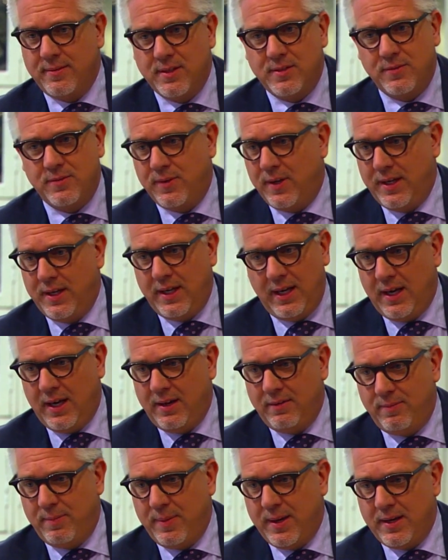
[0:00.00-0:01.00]
It's funny.
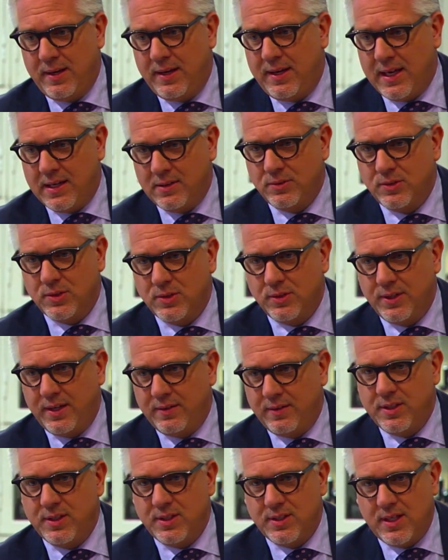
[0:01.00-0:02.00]
I've been
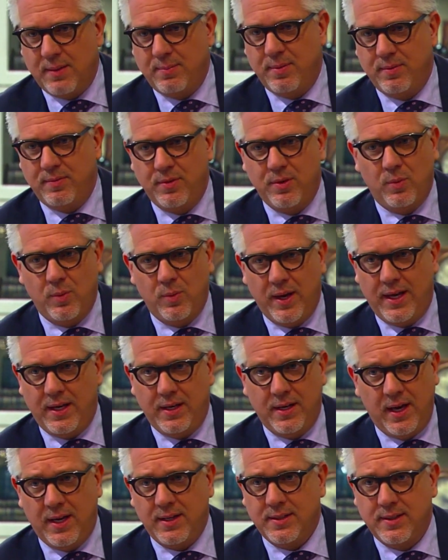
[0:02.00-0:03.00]
counseled every step of the
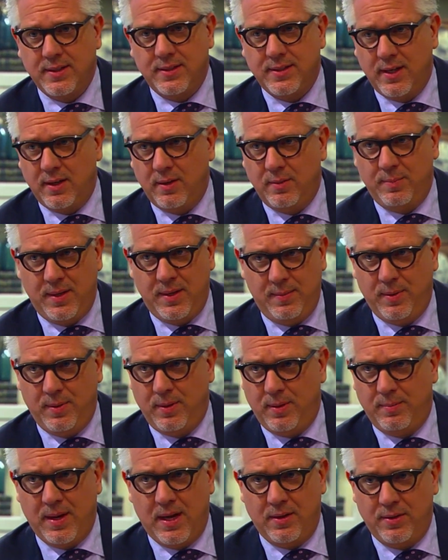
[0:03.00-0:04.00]
way not to tell
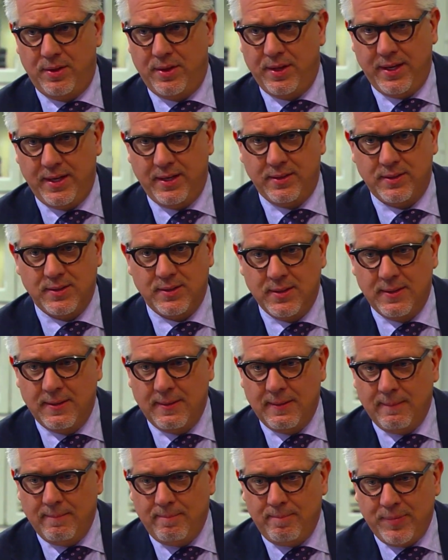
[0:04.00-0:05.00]
people about things.
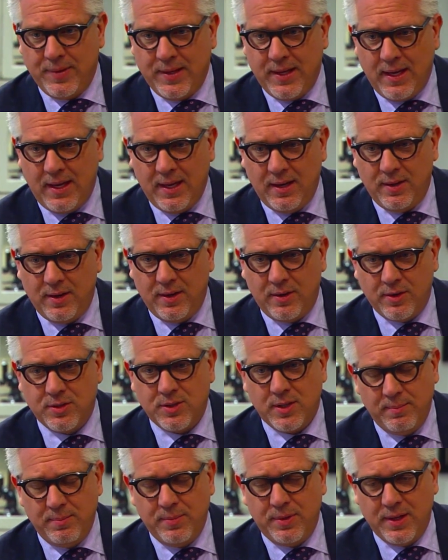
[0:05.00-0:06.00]
And there
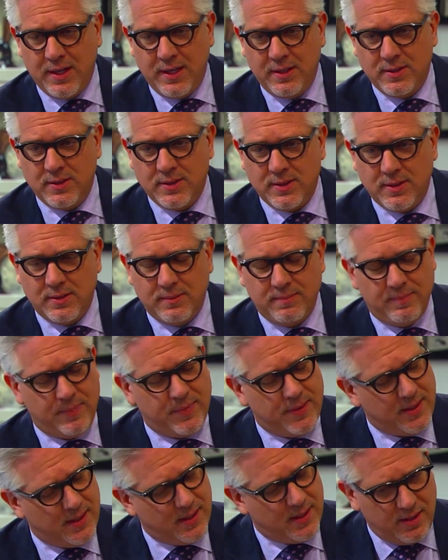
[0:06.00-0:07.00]
are some things,
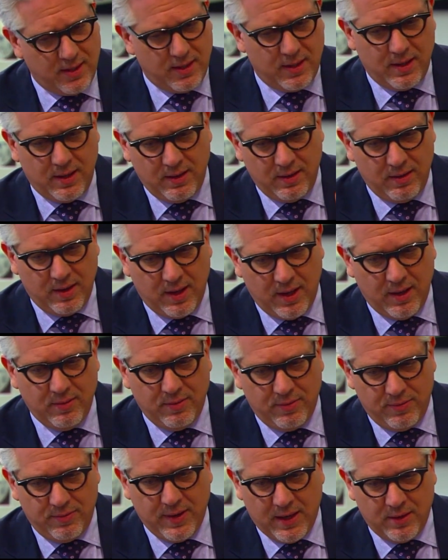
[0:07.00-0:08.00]

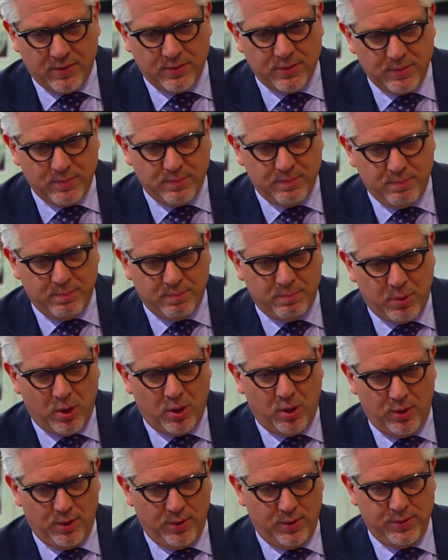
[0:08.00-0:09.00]
I've found
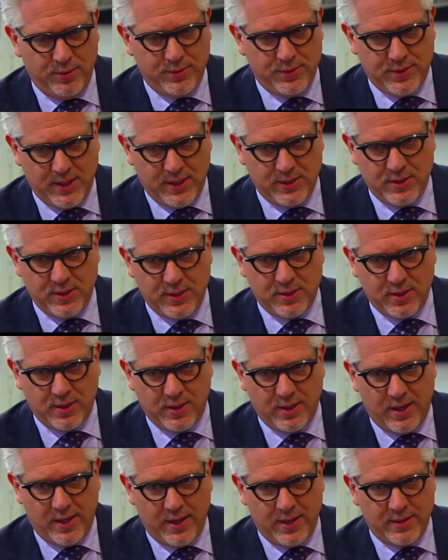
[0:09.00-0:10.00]
Paul says this
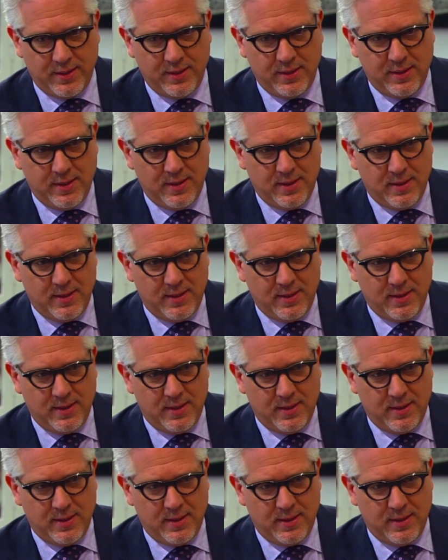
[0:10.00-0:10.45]
a lot.